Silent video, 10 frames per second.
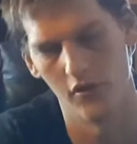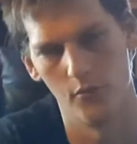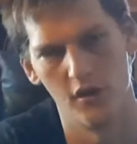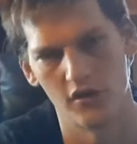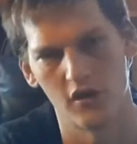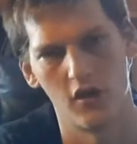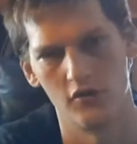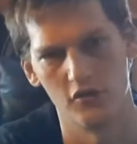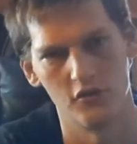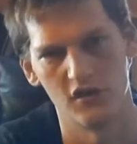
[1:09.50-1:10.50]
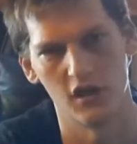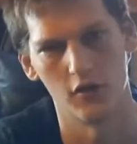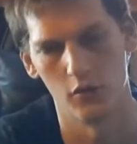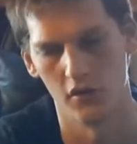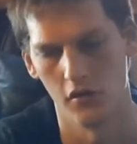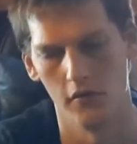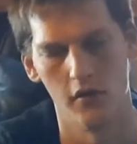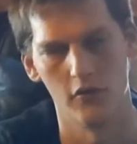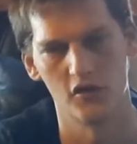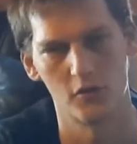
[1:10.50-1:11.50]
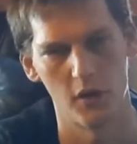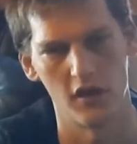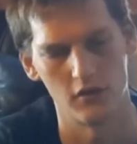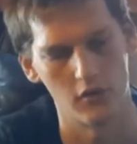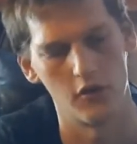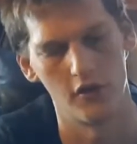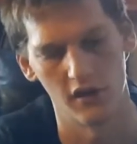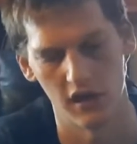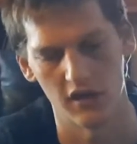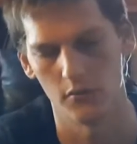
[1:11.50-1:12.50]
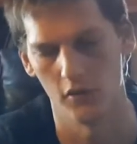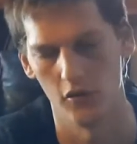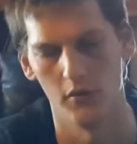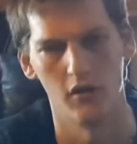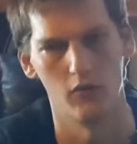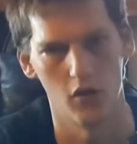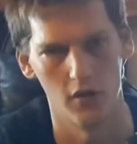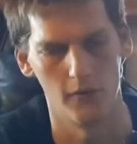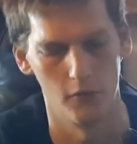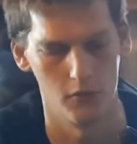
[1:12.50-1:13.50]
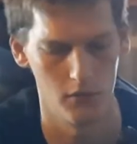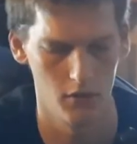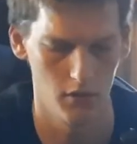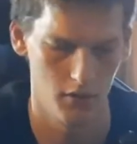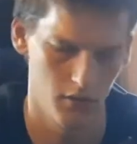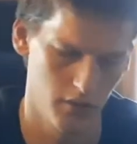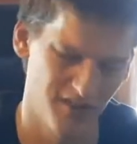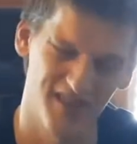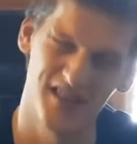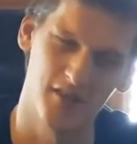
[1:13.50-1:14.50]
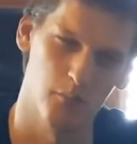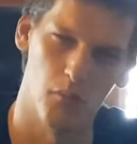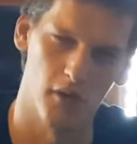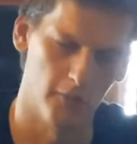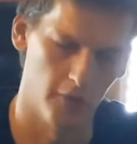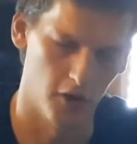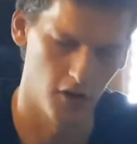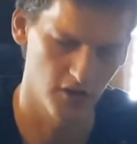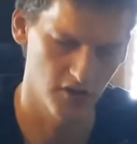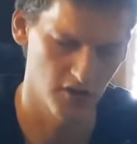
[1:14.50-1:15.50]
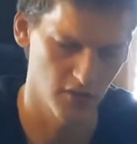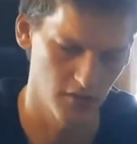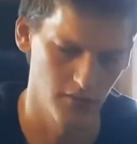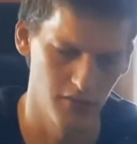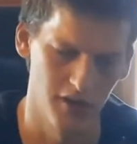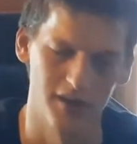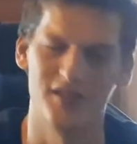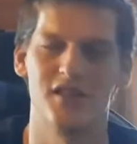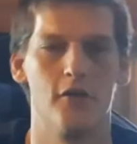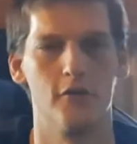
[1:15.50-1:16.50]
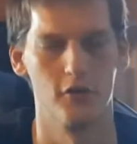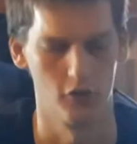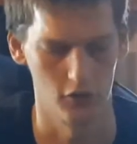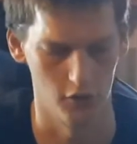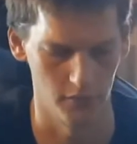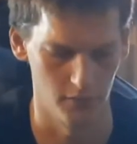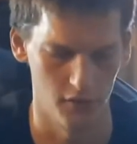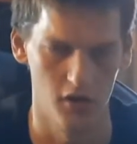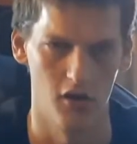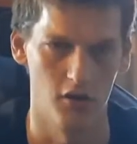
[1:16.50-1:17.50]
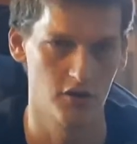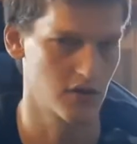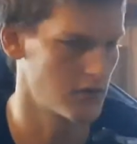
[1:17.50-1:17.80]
the best 110 quid I've ever spent on a gas blowback rifle. This isn't my first, and it's definitely not going to be my last.